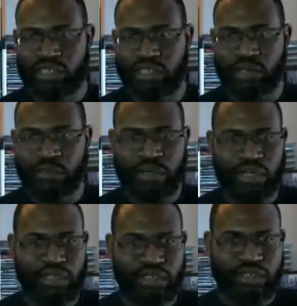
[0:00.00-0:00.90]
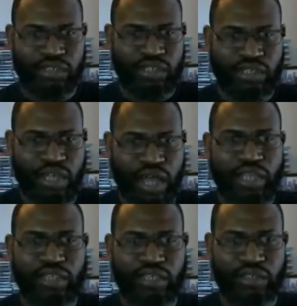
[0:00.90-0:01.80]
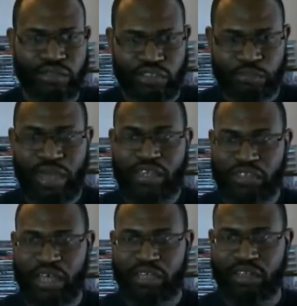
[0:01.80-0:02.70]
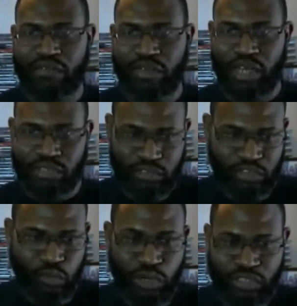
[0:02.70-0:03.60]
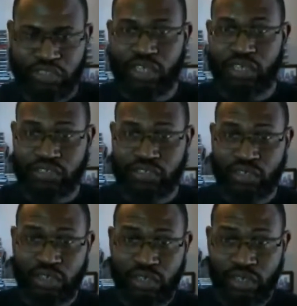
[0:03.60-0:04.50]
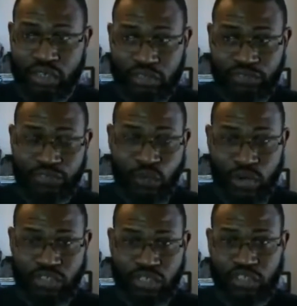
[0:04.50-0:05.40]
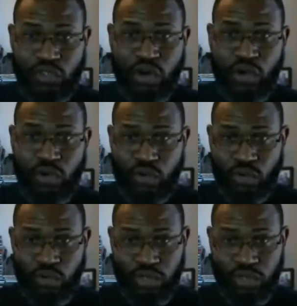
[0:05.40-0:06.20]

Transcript: But I think there's a space out there for that 26 to 46 year old